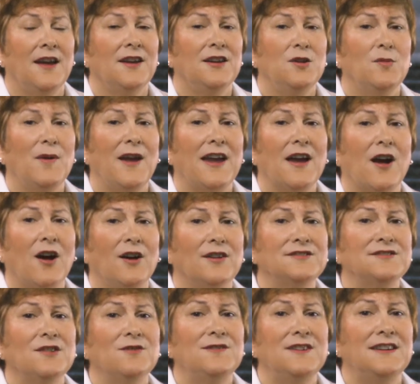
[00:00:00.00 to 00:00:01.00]
You may
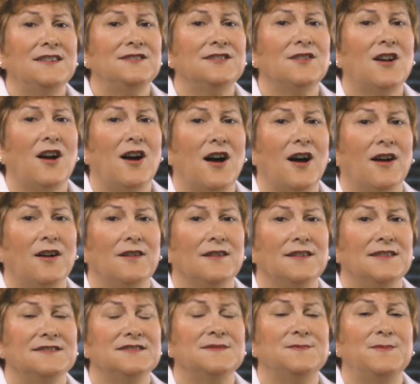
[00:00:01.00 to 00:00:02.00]
also need to call
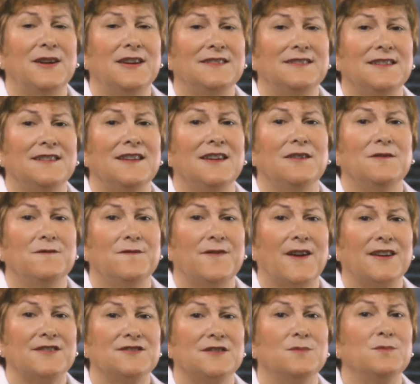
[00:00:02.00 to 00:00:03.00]
and speak to the
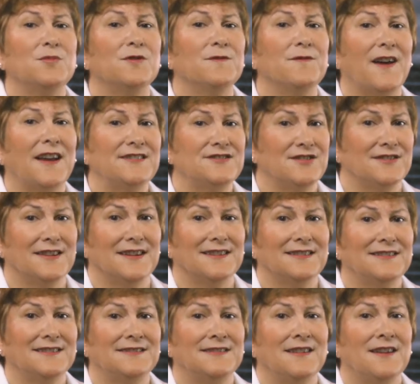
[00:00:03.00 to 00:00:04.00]
infection
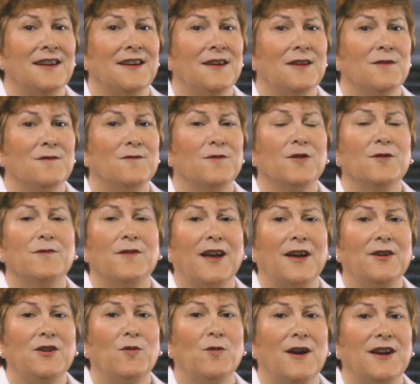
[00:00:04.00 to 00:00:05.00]
preventionist for
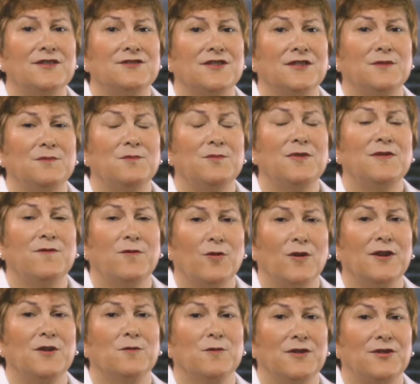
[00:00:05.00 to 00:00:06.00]
evaluation
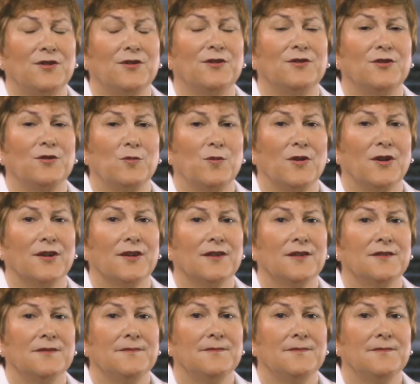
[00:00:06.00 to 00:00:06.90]
before you return to work.